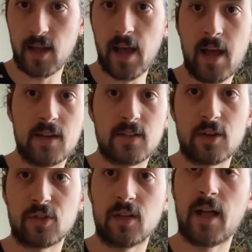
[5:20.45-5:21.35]
and it's
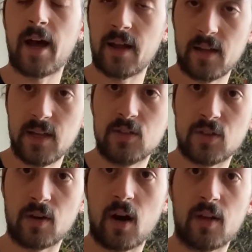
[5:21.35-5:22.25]
actually a lot
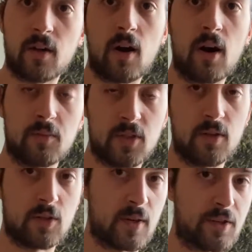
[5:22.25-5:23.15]
easier on the arms too,
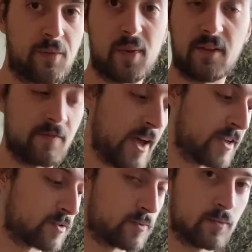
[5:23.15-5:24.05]
especially if you're playing fast.